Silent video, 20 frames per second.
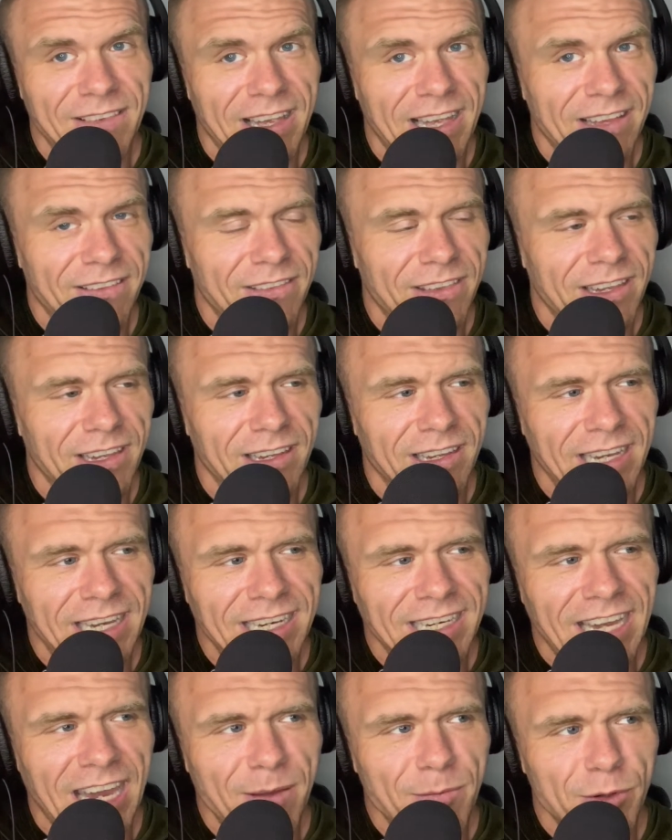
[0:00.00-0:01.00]
The
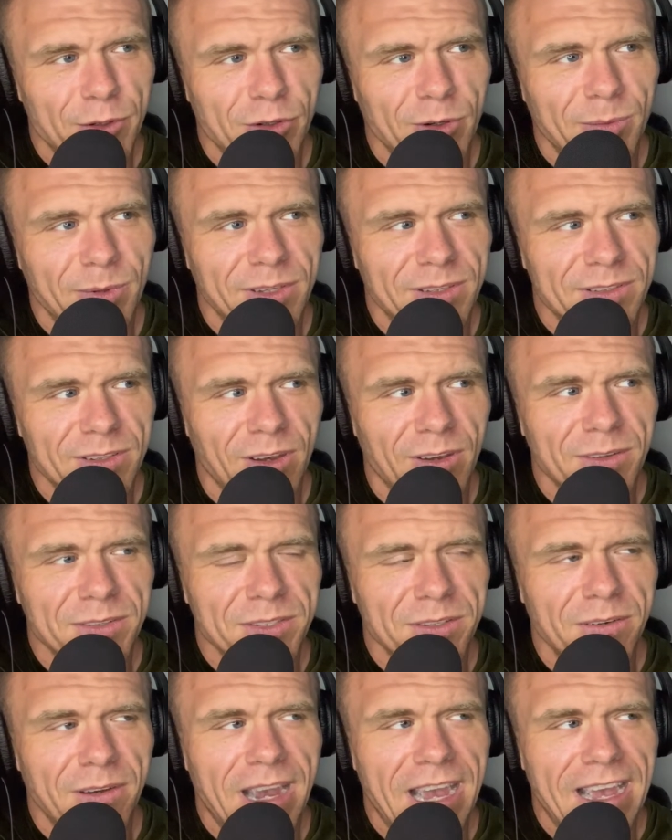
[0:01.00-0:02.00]
in-game attributes
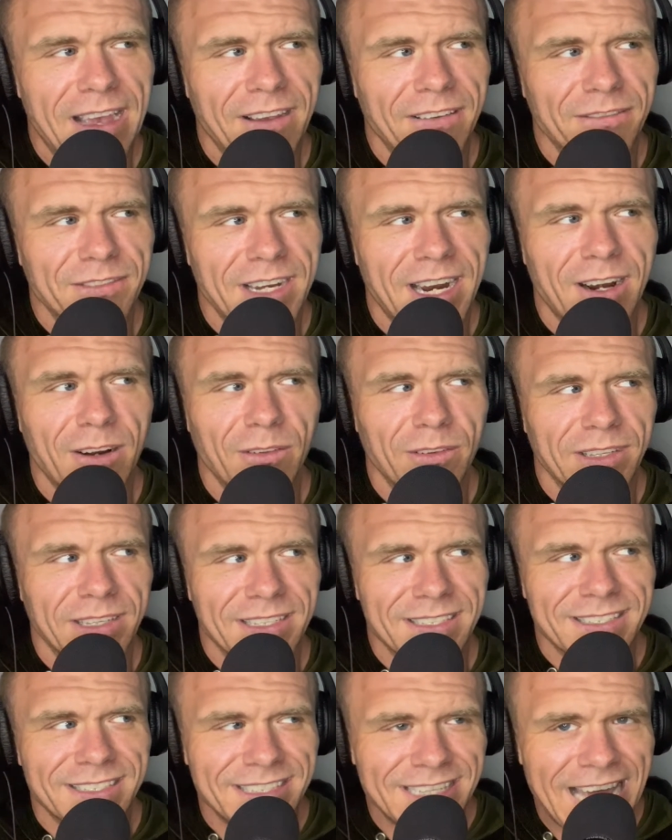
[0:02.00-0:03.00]
also have not only
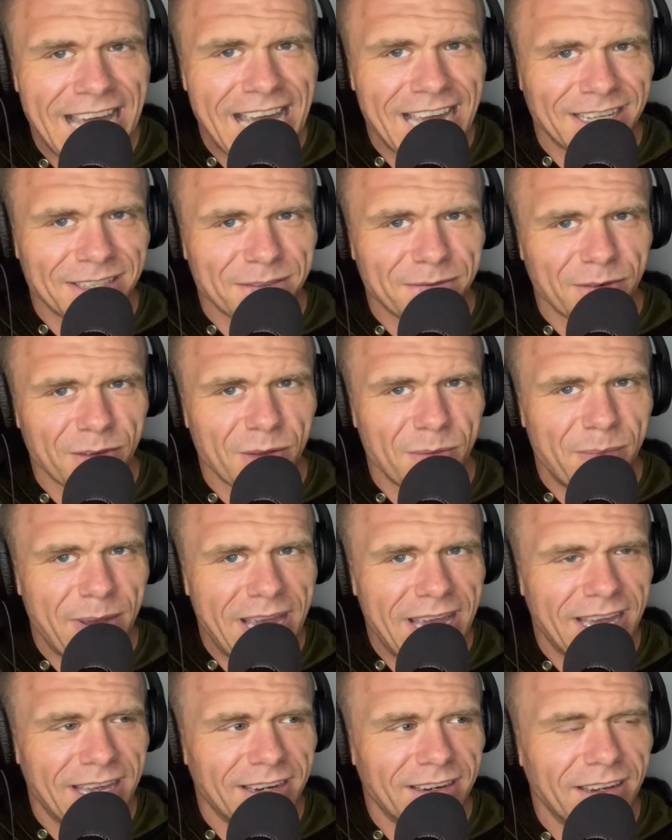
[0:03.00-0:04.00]
stats for the
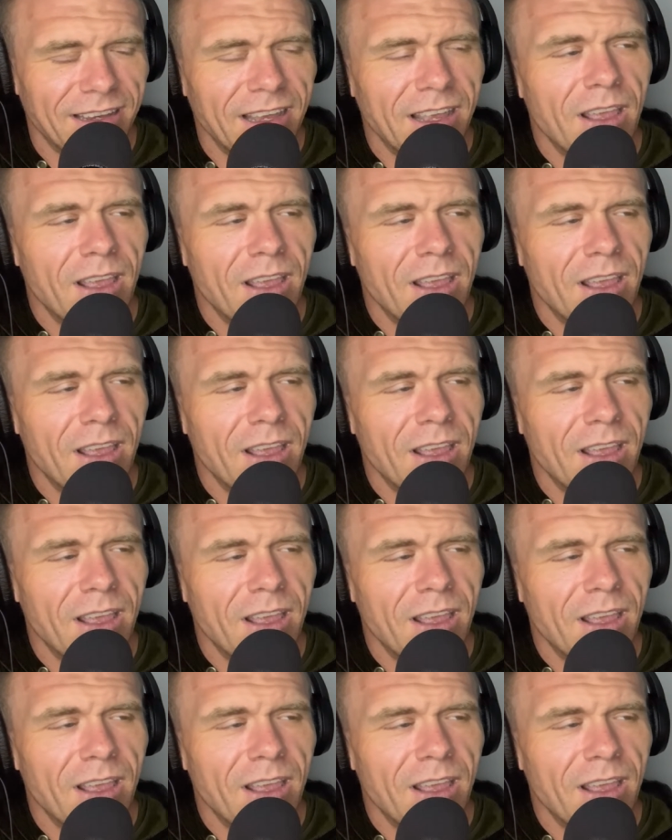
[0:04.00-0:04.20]
pet,